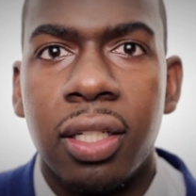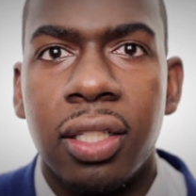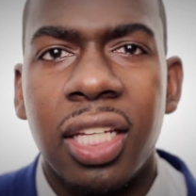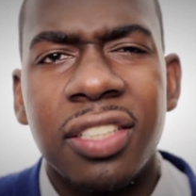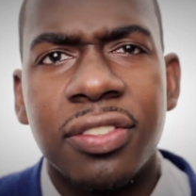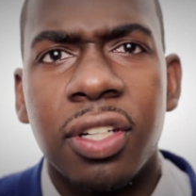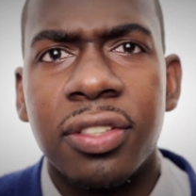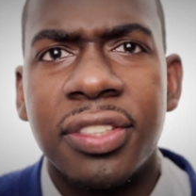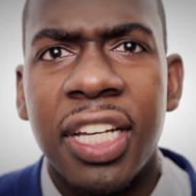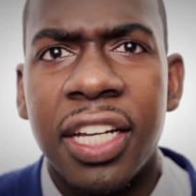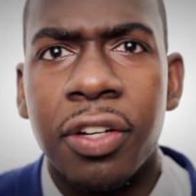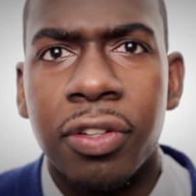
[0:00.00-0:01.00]
Let's start
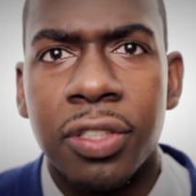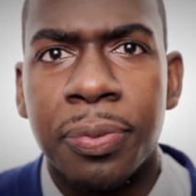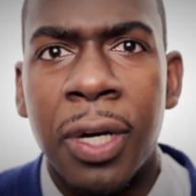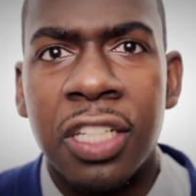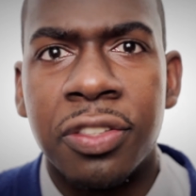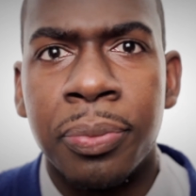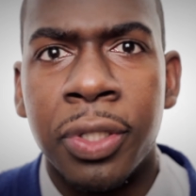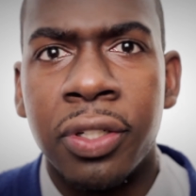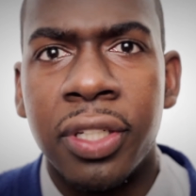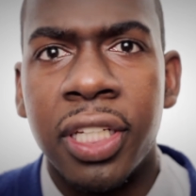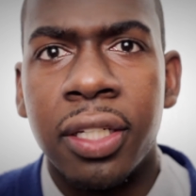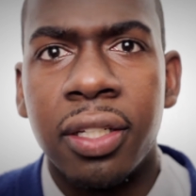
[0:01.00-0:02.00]
taking
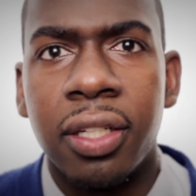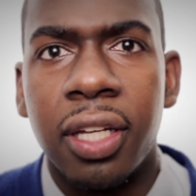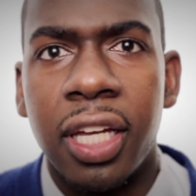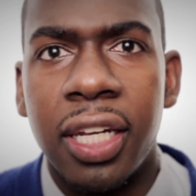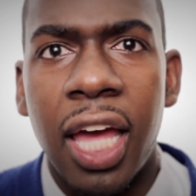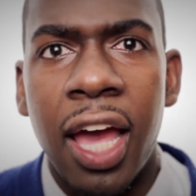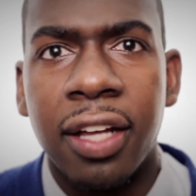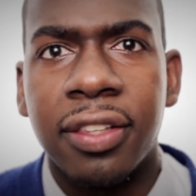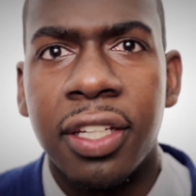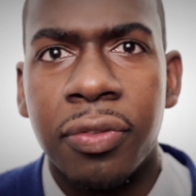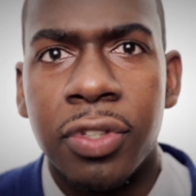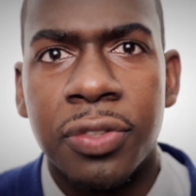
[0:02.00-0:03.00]
responsibility and
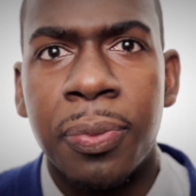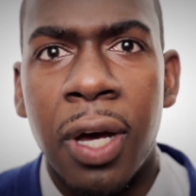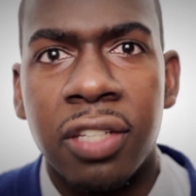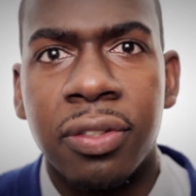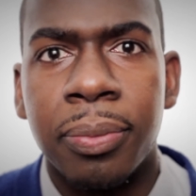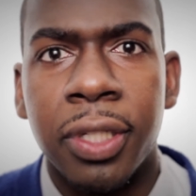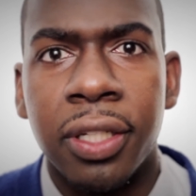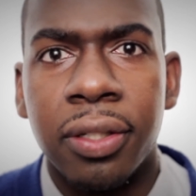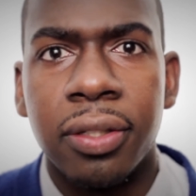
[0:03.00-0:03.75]
acting responsibly.